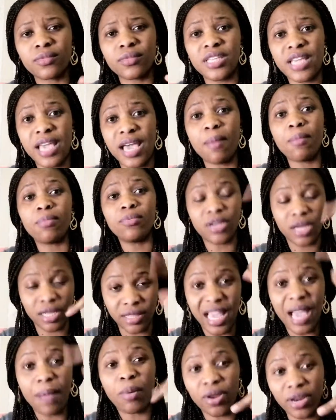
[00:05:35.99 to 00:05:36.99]
Yeah,
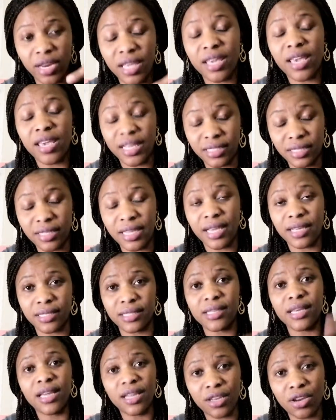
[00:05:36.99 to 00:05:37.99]
they're born again,
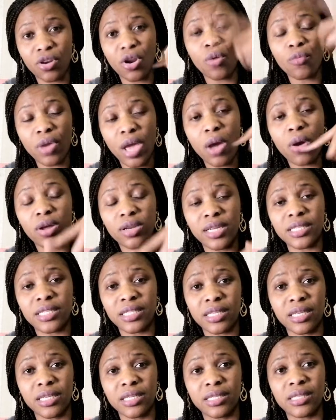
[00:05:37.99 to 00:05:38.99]
yes. They don't wear all these
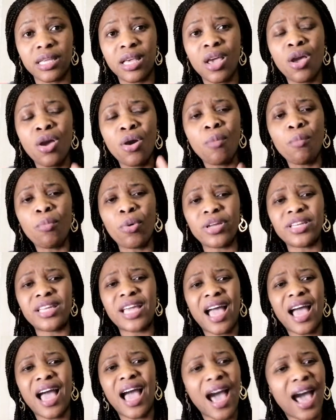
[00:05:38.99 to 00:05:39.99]
things. But
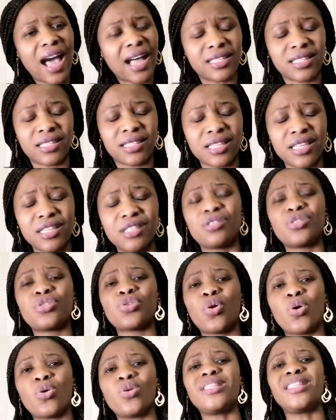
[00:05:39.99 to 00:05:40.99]
their heart is
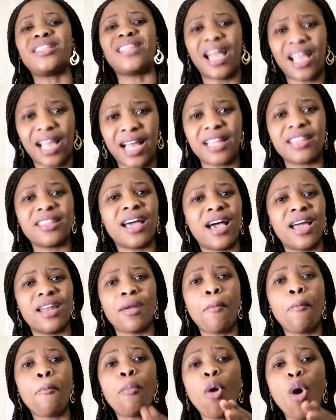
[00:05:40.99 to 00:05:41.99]
so darker
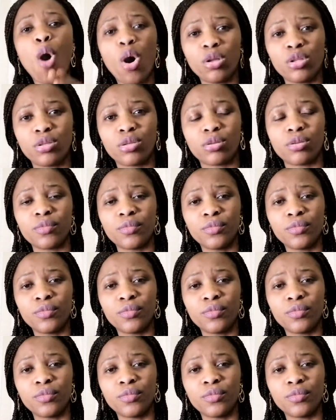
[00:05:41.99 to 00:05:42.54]
than pot.